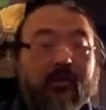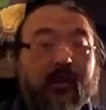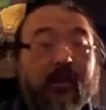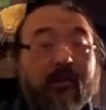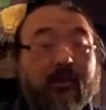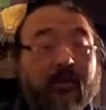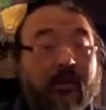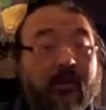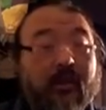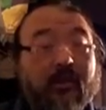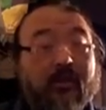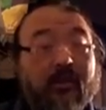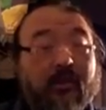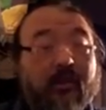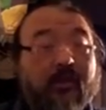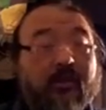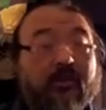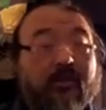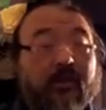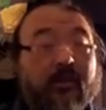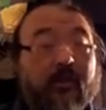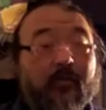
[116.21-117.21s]
at
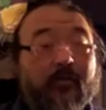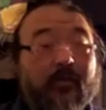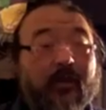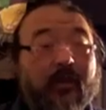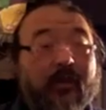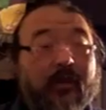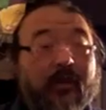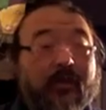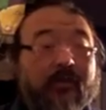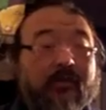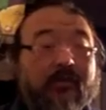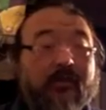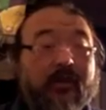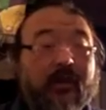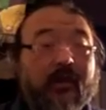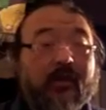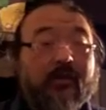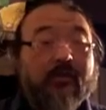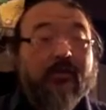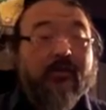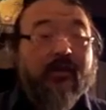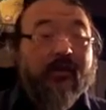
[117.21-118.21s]
least at the beginning
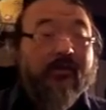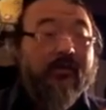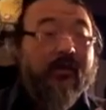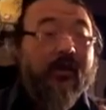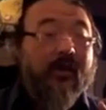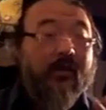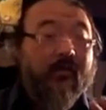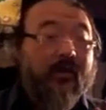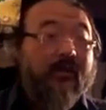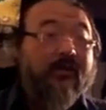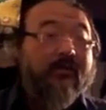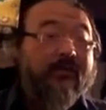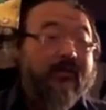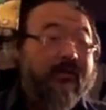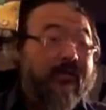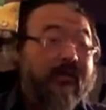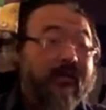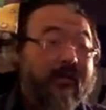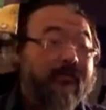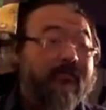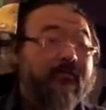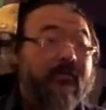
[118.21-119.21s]
stage. That's how I
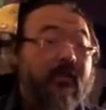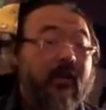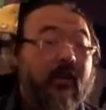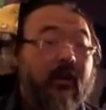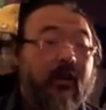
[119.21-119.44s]
see it.